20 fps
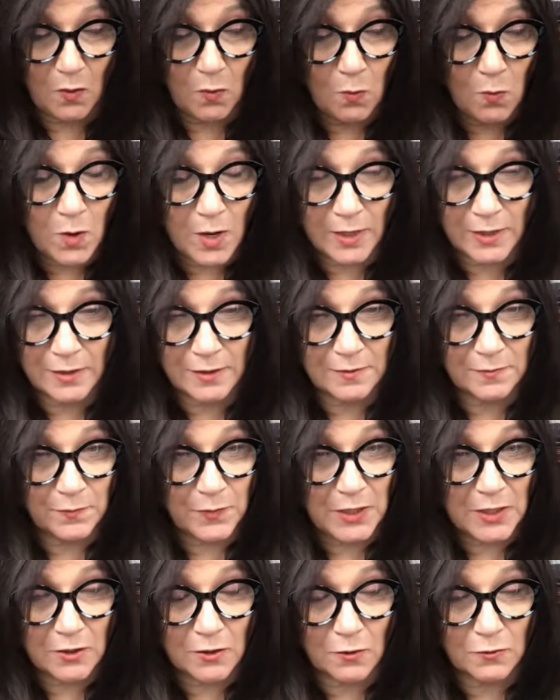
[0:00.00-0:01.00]
want to
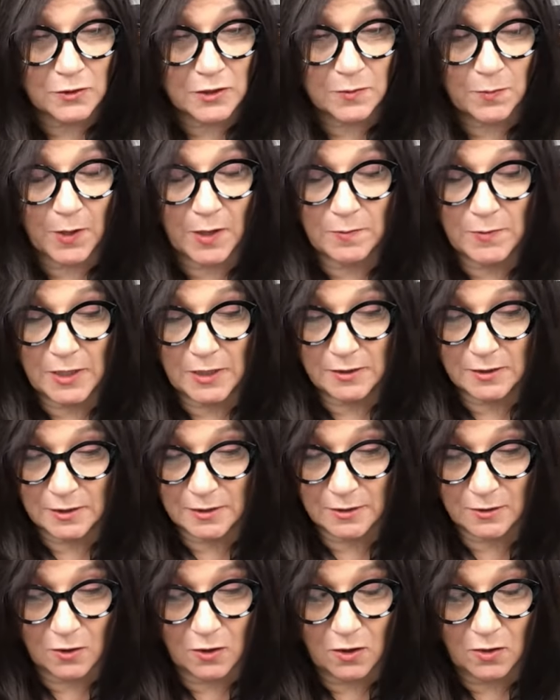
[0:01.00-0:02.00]
be coached by me,
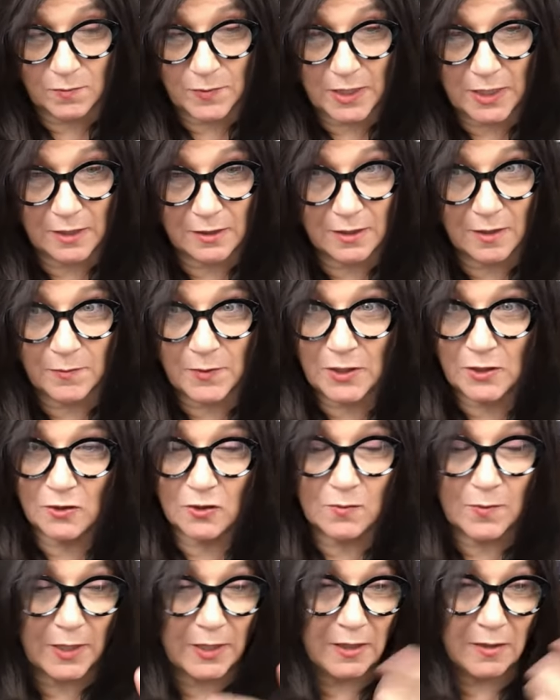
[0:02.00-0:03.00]
just call me. Let me
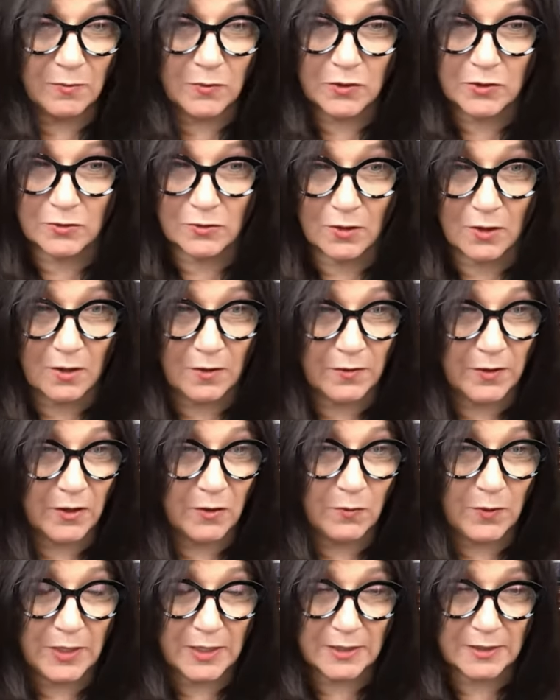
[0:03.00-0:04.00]
know. My numbers are all
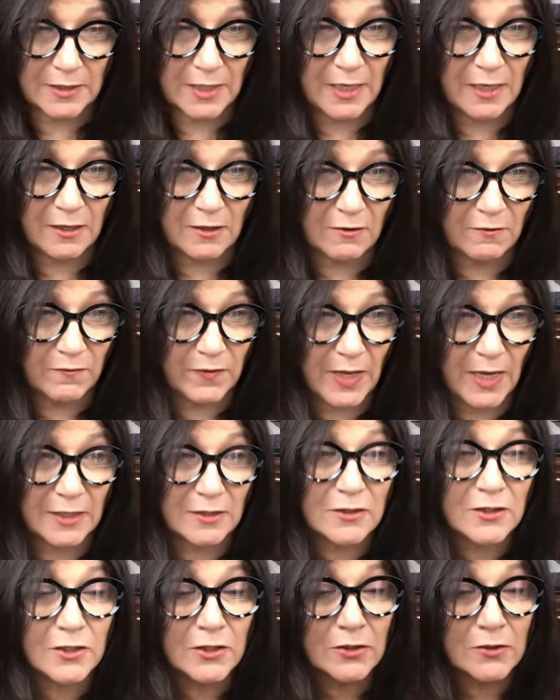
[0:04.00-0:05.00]
there. We can take care of
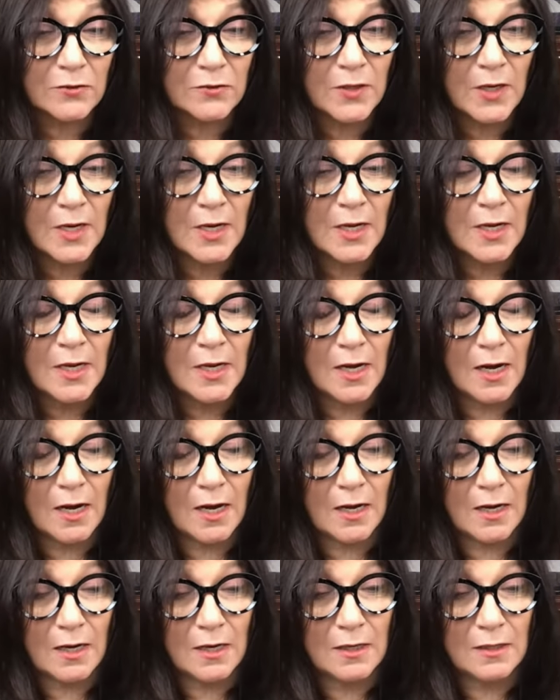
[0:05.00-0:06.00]
that too.
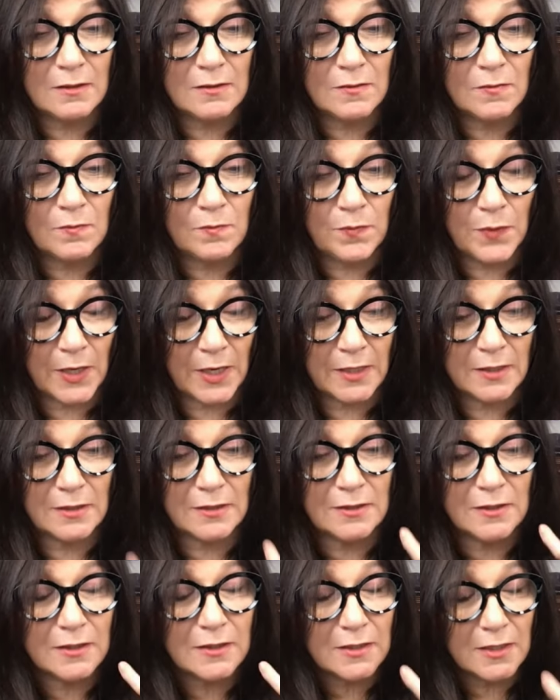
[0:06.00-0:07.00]
Uh, but
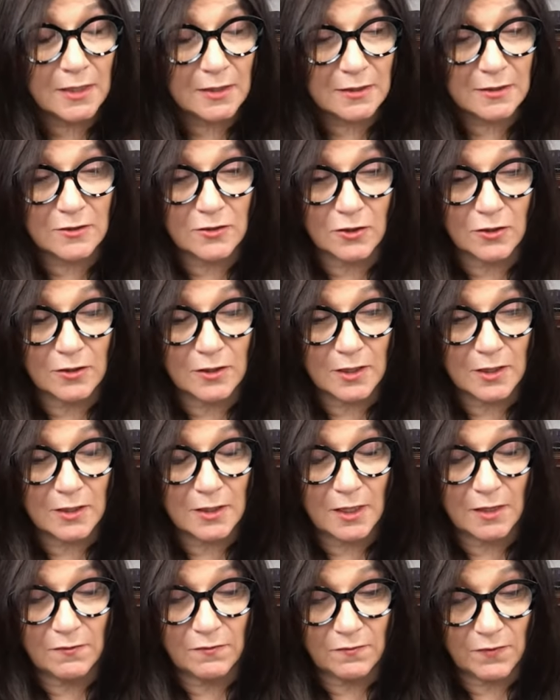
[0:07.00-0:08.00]
just get started.
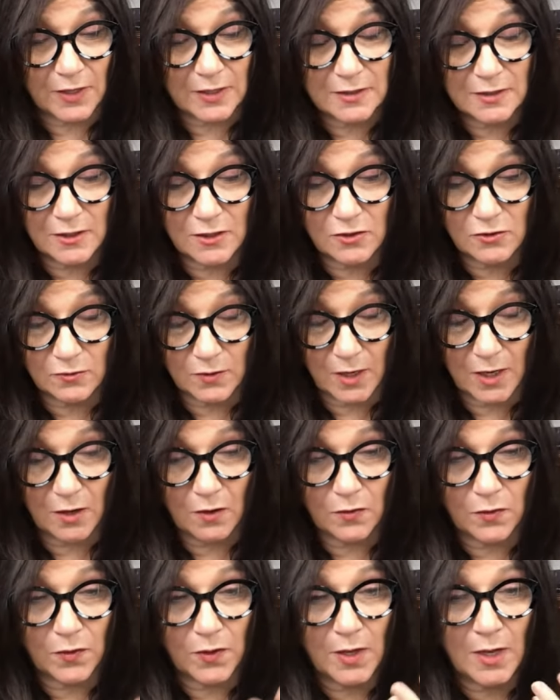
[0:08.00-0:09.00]
Invest in your
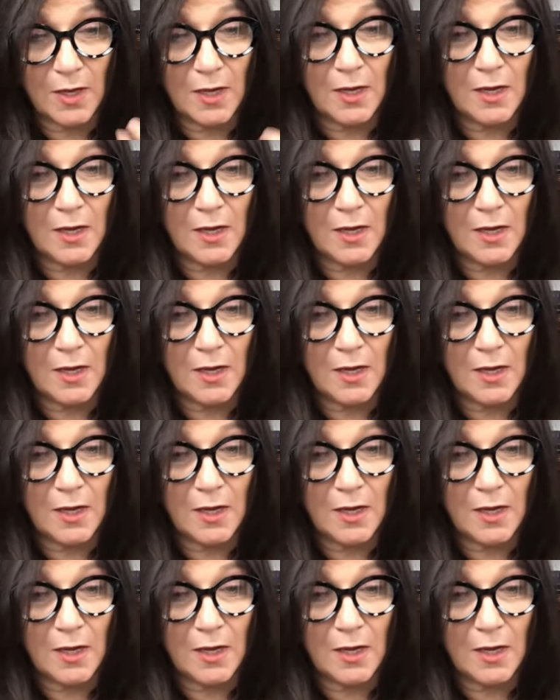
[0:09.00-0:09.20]
health.